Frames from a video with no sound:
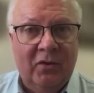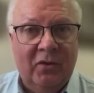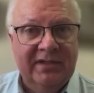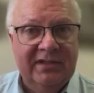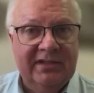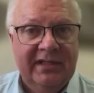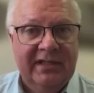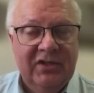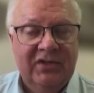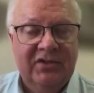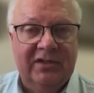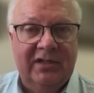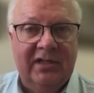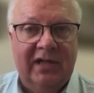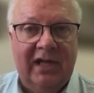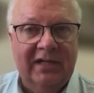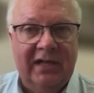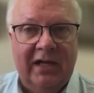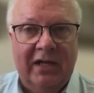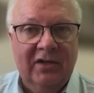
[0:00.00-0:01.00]
draw a distinction.
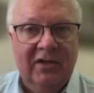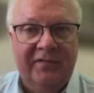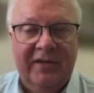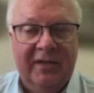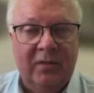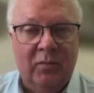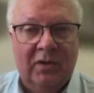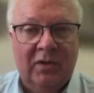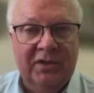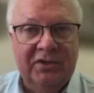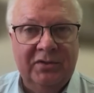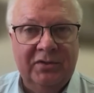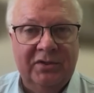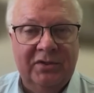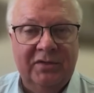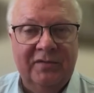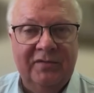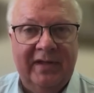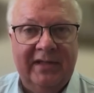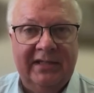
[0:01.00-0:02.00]
I don't think one should
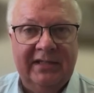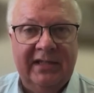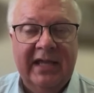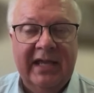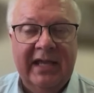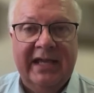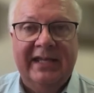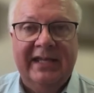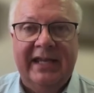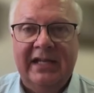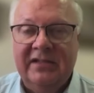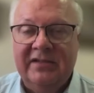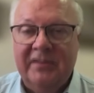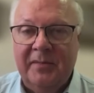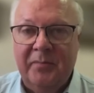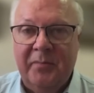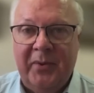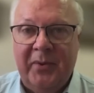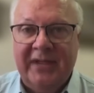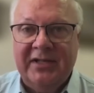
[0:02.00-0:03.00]
do that against
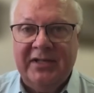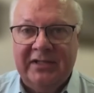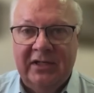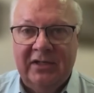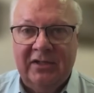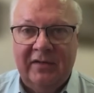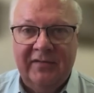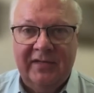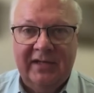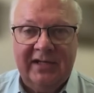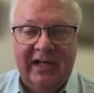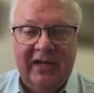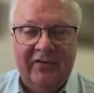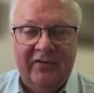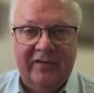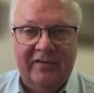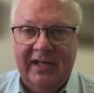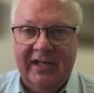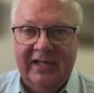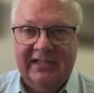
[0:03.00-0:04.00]
the president of the
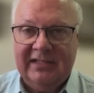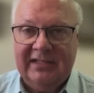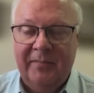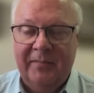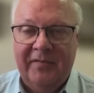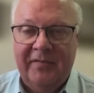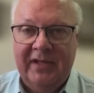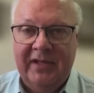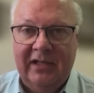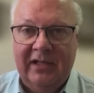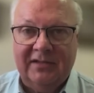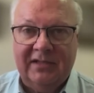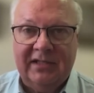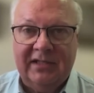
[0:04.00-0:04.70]
country. That is something else.